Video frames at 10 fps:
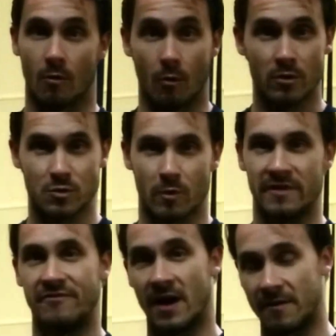or
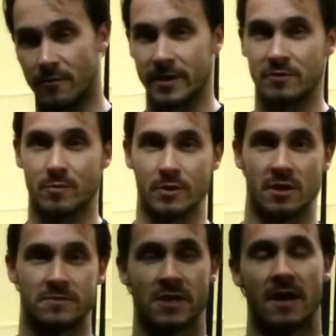25 regular
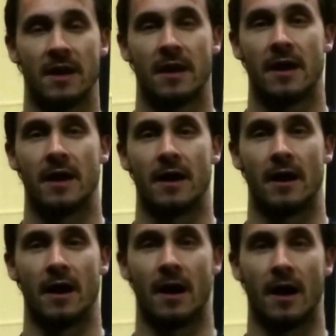pull-ups.
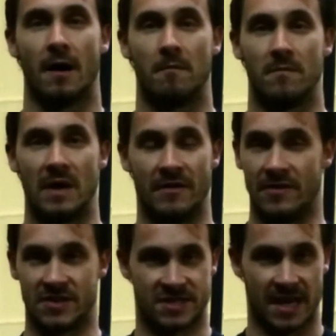And
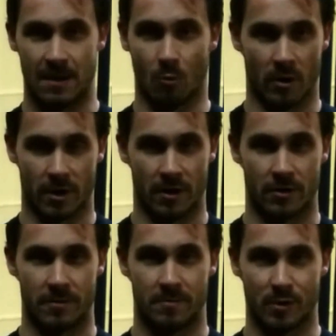then the same
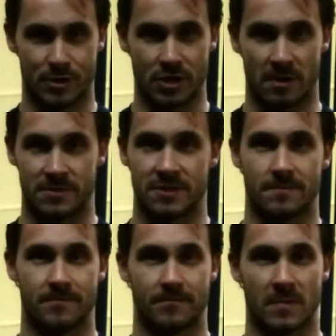100 push-ups.
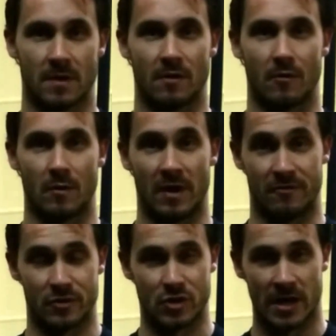
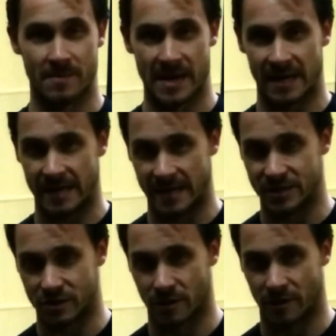If you're trying to make it
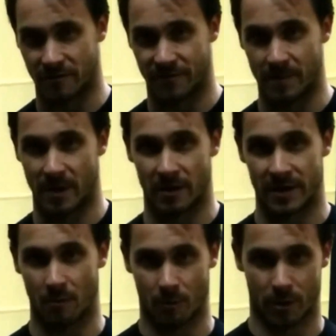easier and you're female,
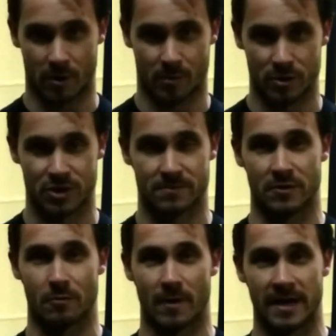you got 100 push-ups
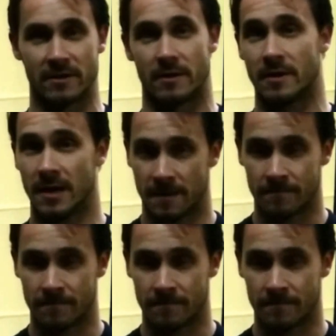on the regular,